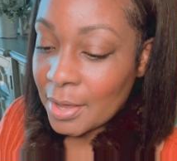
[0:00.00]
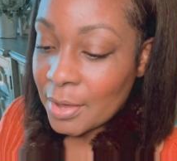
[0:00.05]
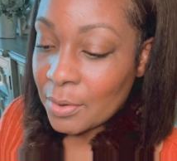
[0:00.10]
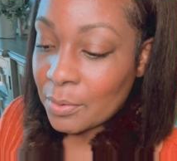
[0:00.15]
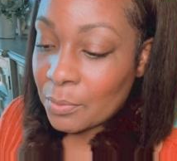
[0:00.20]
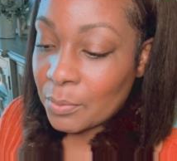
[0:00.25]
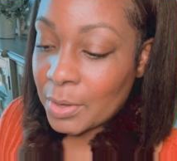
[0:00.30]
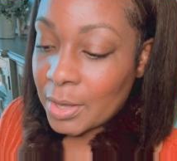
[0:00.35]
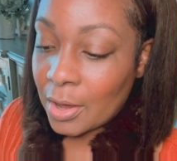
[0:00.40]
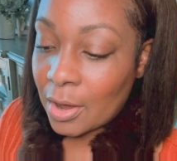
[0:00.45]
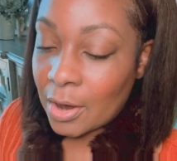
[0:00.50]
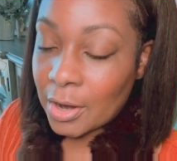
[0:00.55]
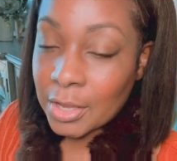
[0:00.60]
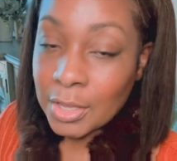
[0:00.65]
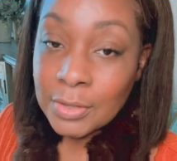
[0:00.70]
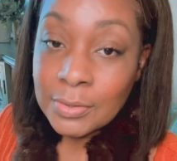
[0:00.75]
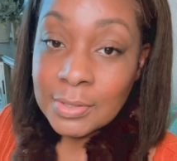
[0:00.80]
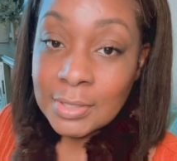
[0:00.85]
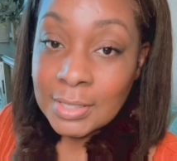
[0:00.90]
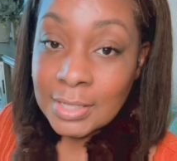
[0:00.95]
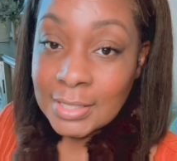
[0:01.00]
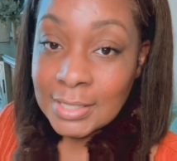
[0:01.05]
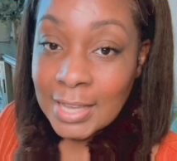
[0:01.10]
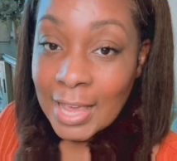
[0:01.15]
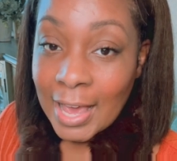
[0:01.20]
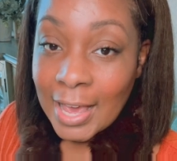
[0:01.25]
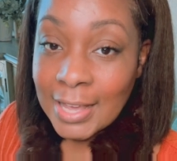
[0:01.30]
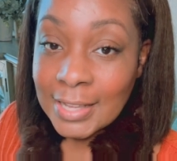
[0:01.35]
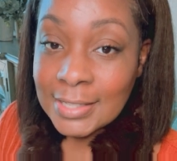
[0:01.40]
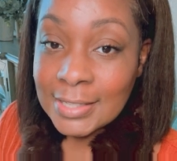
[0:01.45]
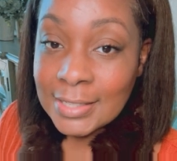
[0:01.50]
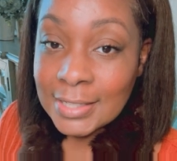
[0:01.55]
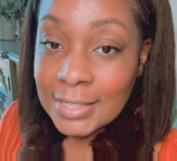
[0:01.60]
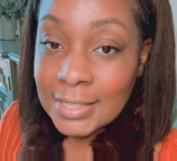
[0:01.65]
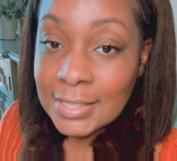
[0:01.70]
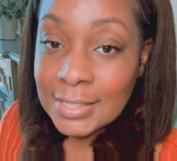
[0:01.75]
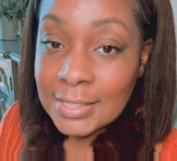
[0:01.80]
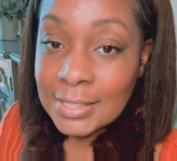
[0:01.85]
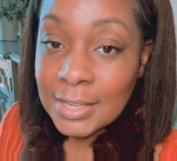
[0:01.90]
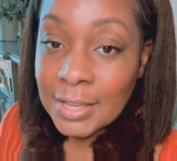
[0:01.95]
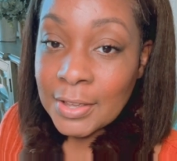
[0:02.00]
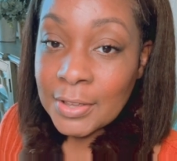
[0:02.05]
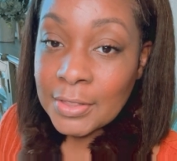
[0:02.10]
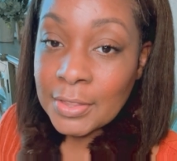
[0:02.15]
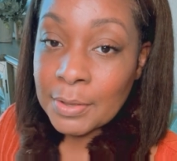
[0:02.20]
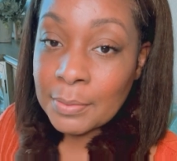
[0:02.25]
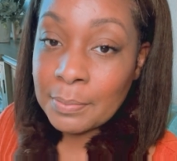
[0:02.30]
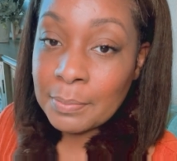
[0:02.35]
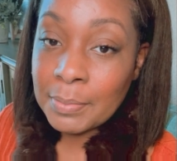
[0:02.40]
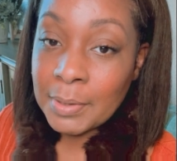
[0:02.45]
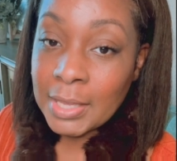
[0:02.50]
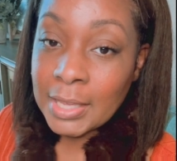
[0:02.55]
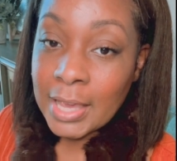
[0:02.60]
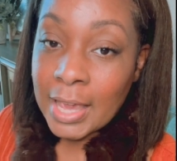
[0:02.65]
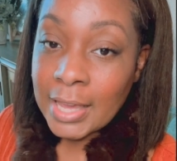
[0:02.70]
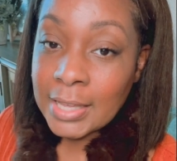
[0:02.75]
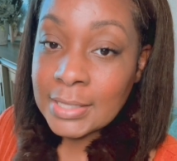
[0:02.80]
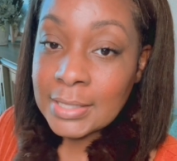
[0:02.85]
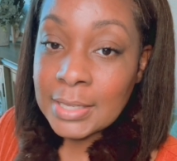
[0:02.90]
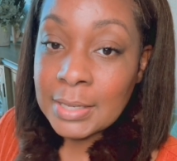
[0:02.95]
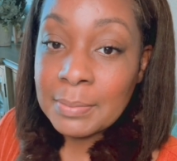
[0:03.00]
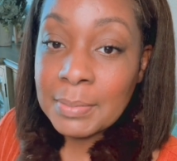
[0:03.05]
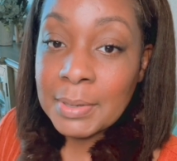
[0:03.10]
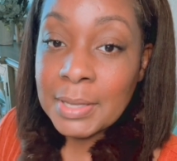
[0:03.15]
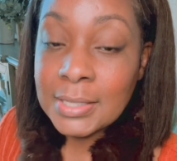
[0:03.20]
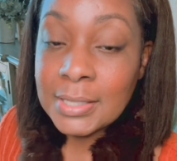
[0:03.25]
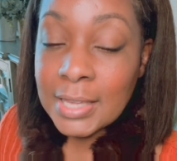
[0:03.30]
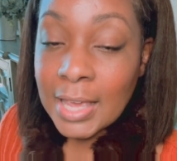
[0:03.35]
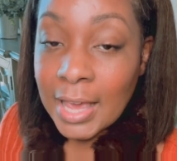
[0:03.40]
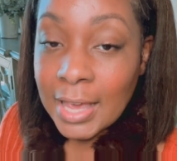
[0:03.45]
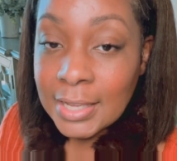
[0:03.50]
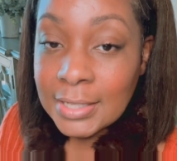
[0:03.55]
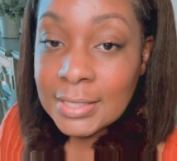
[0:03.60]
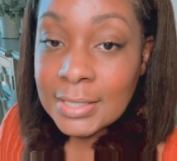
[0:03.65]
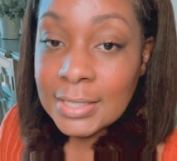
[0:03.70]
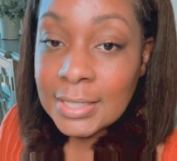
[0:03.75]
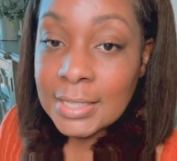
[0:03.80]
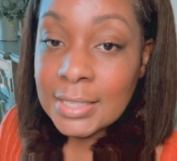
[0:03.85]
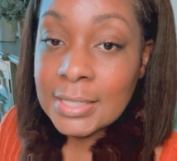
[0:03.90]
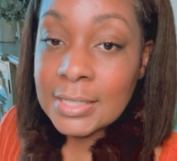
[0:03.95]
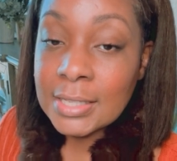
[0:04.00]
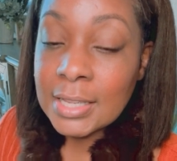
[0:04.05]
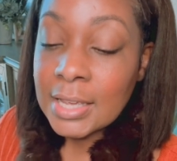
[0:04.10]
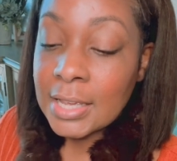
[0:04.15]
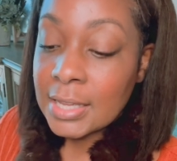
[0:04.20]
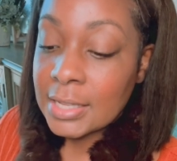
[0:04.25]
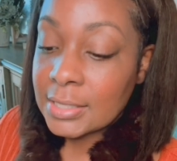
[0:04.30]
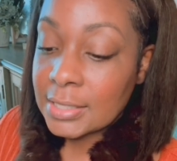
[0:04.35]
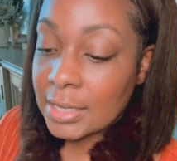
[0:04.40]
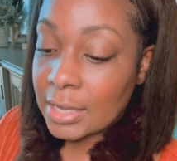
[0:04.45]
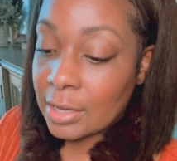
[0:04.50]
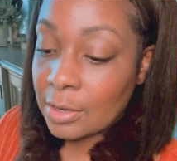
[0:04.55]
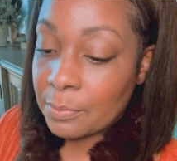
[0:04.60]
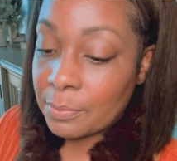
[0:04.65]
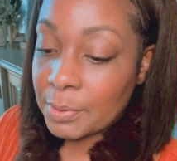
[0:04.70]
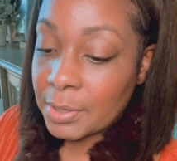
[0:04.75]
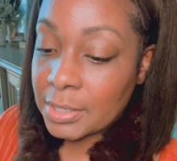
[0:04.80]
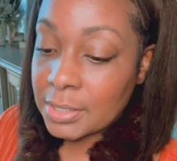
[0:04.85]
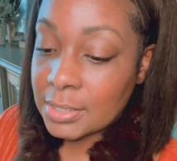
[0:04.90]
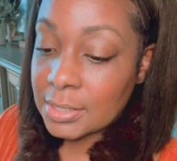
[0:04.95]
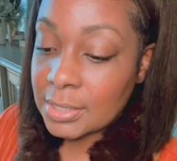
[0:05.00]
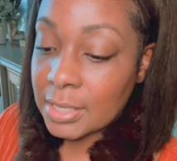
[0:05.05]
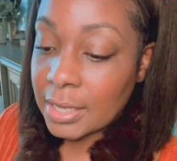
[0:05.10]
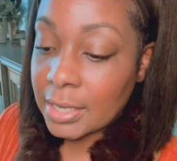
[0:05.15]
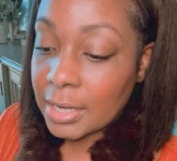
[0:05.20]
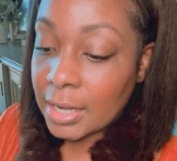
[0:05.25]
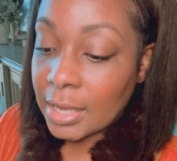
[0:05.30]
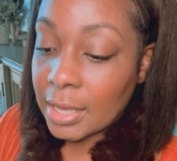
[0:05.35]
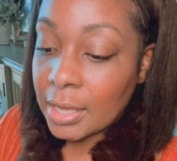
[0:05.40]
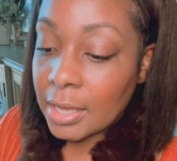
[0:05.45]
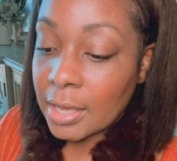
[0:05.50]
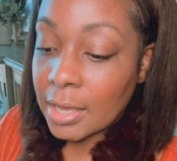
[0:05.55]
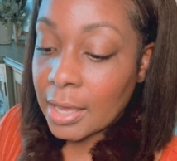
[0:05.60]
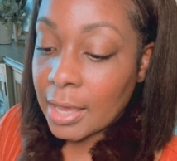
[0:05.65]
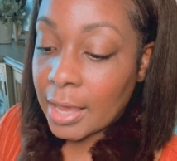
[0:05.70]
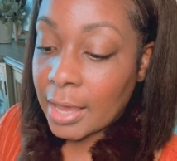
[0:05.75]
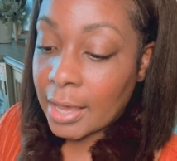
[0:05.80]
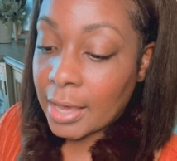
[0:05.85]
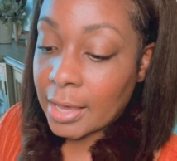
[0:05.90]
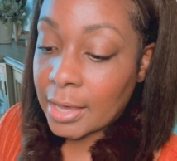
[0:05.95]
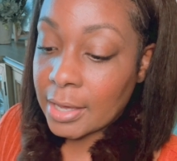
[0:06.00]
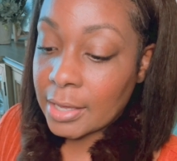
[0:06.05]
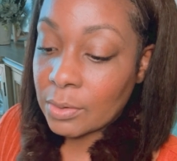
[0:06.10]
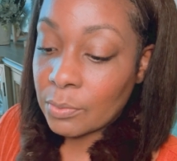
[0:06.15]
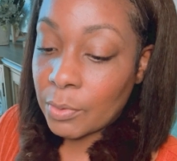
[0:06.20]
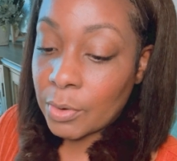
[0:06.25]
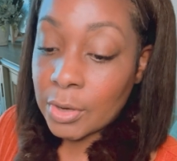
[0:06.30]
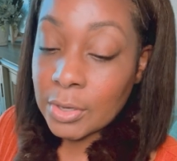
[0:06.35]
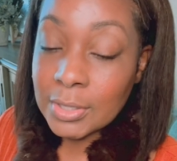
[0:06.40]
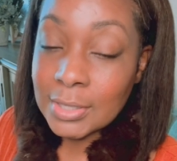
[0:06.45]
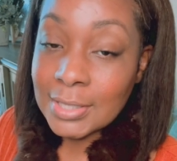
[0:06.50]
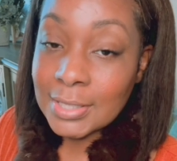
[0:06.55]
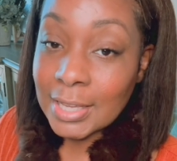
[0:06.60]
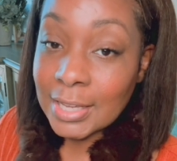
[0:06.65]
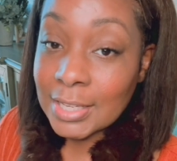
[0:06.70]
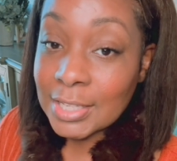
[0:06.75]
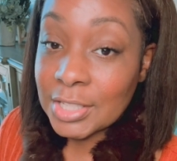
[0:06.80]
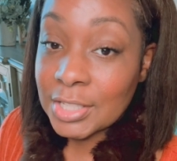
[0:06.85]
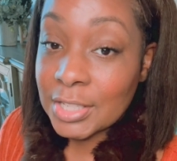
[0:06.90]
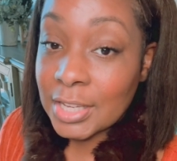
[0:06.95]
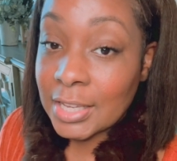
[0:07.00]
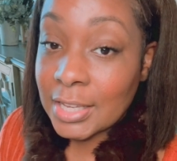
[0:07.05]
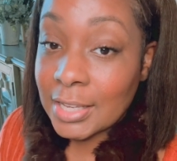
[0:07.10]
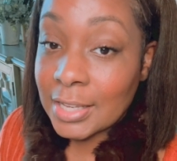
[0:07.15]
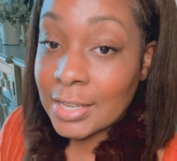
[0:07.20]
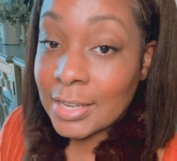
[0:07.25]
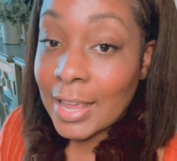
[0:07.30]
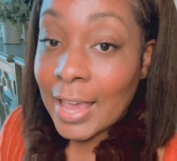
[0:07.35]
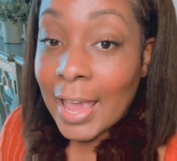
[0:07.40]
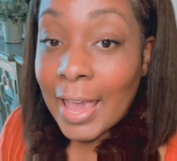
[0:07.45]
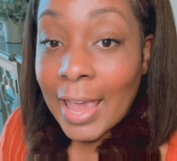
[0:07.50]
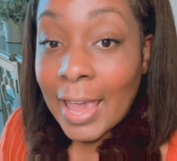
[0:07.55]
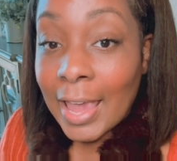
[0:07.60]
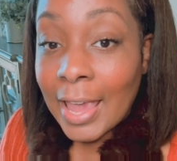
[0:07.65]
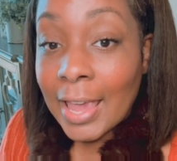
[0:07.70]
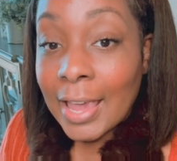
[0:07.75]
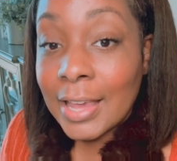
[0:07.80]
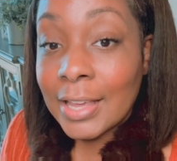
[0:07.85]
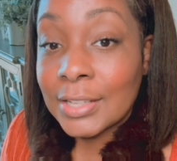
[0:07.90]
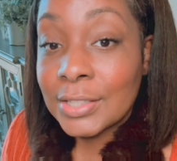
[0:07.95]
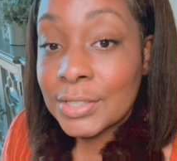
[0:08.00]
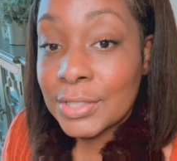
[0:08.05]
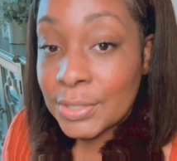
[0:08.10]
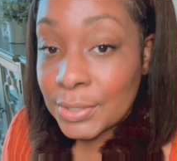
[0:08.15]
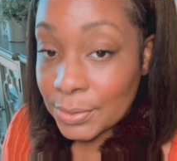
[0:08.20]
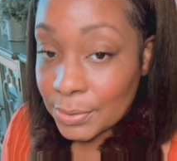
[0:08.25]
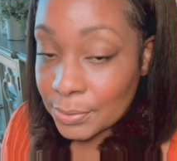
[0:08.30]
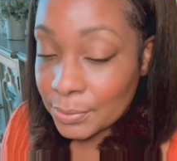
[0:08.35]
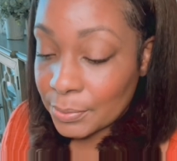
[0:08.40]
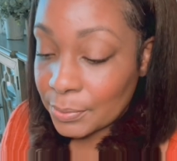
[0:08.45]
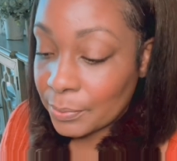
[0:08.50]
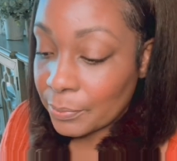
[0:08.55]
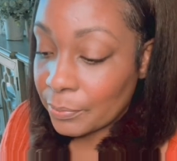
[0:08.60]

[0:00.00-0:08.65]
We are using the task list, the BCBA task list, to help us study, and we're on section A2.